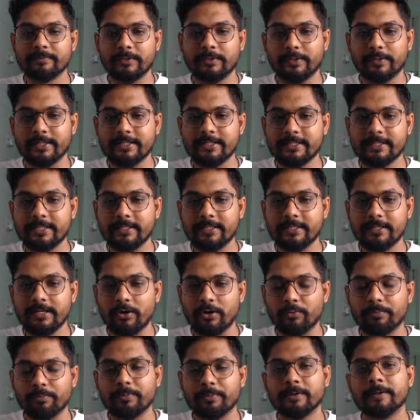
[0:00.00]
You can see in the
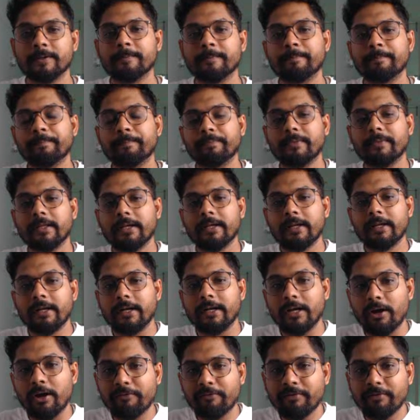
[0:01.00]
output.
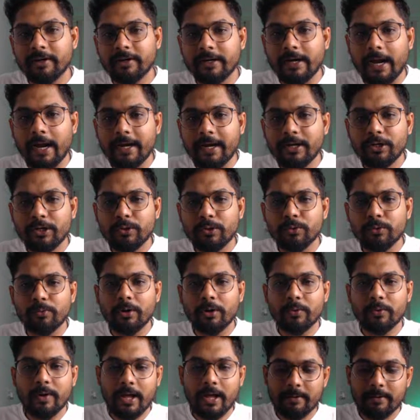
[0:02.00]
Now if I write 2,
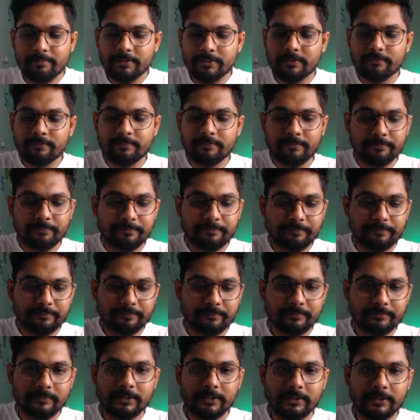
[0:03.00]
what would happen?
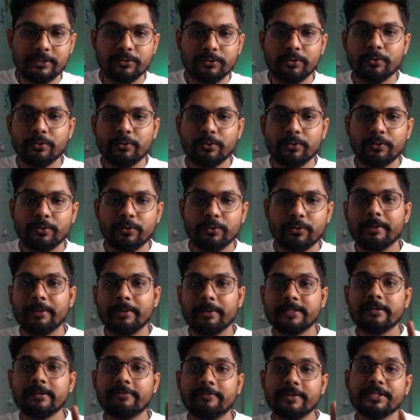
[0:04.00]
It is going to replace
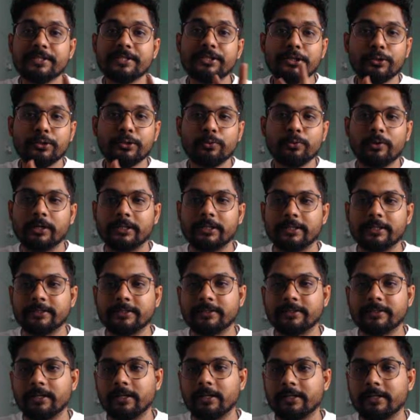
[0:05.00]
the first 2
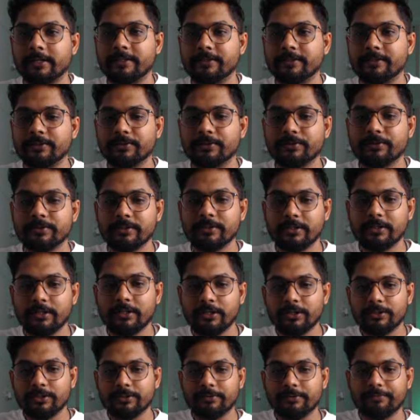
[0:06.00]
occurrences.
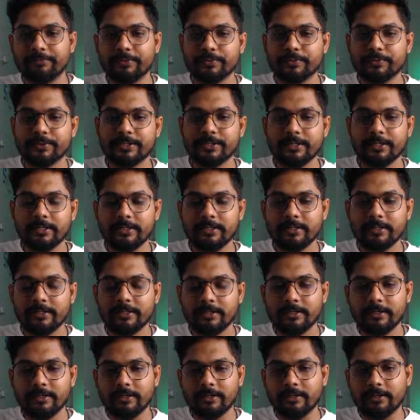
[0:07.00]
So if you see
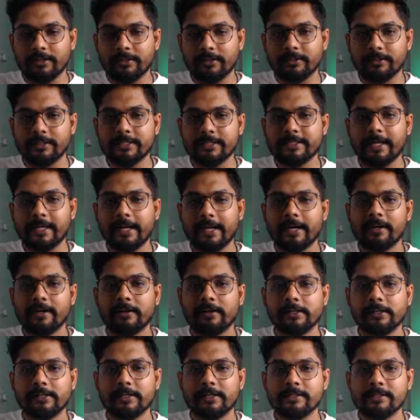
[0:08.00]
the second
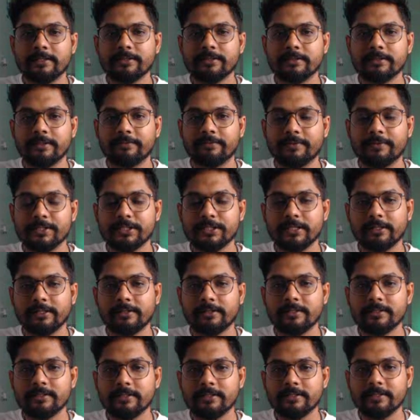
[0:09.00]
occurrence, the first
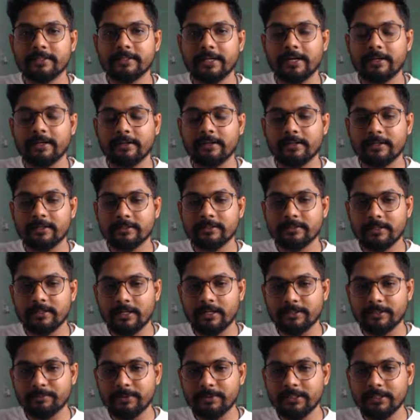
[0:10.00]
occurrence, the second occurrence
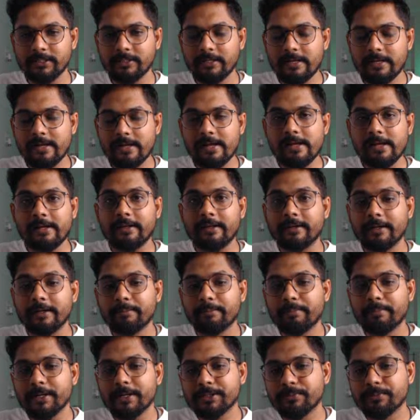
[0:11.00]
has been
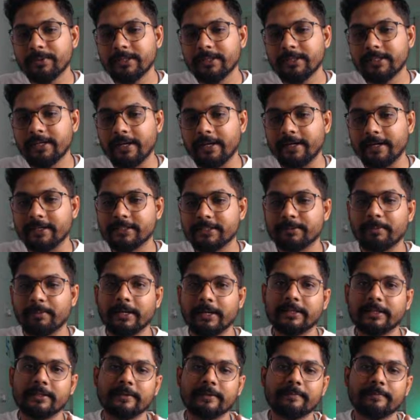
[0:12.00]
replaced with the latest
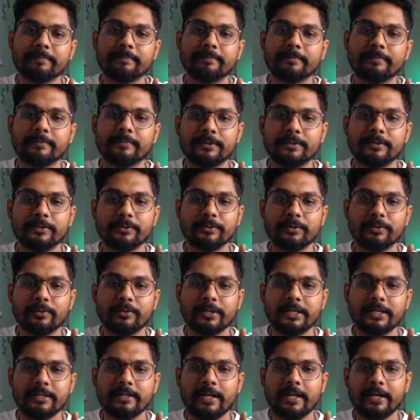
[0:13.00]
Python.
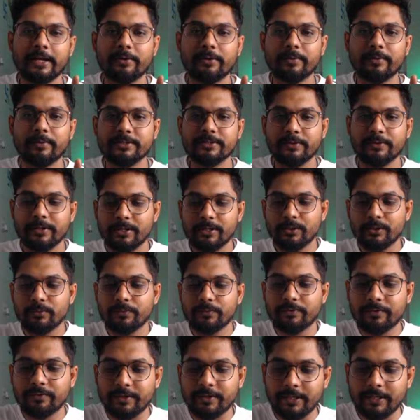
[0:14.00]
Okay, likewise you can
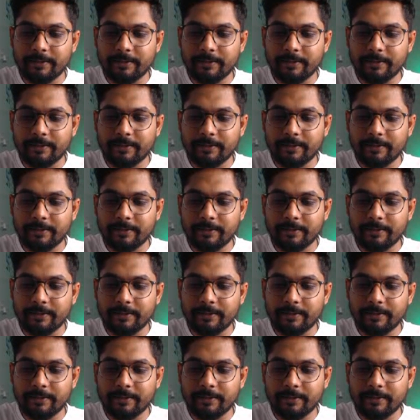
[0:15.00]
do